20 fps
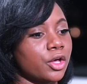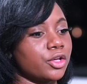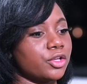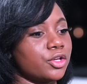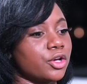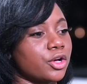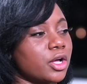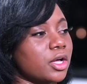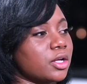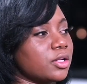
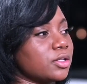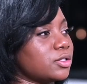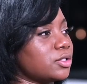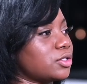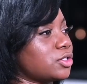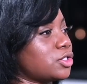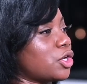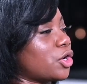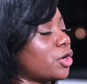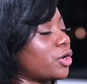
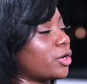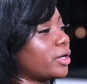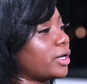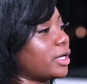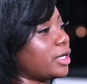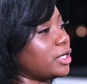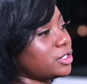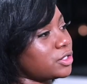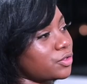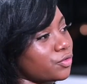
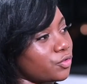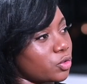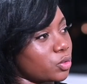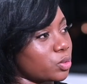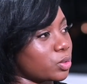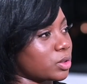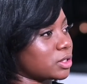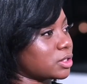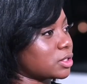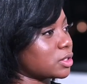you're
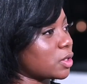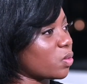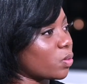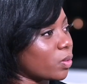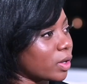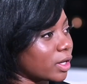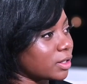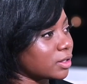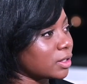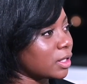interviewing someone.